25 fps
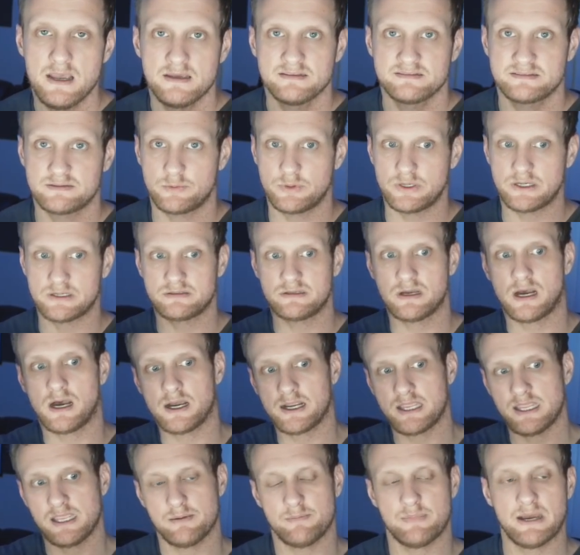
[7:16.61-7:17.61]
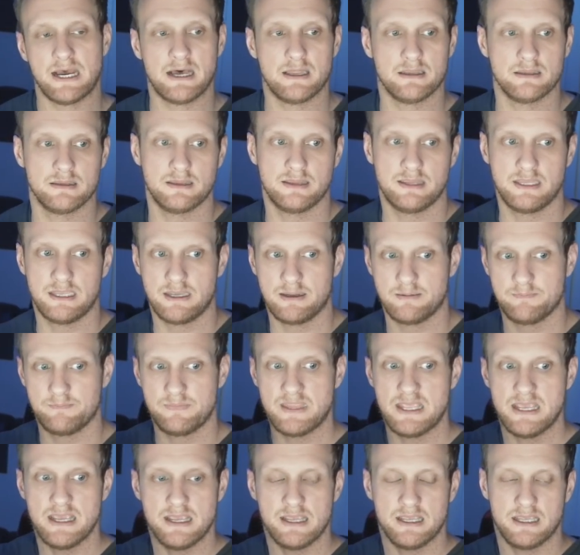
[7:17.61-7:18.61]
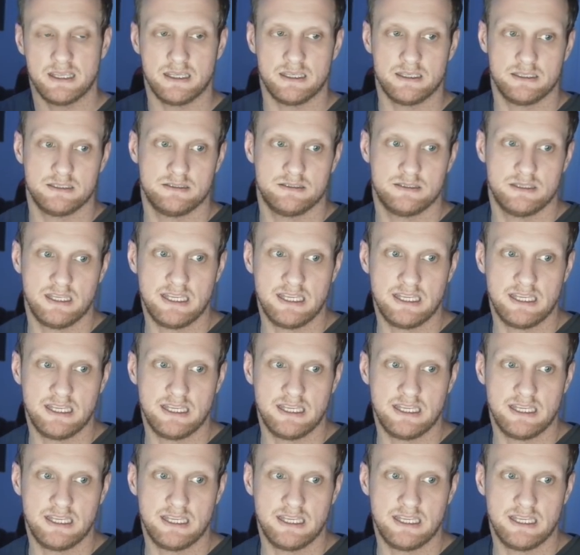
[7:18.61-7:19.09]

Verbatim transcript: So we were talking about them uh,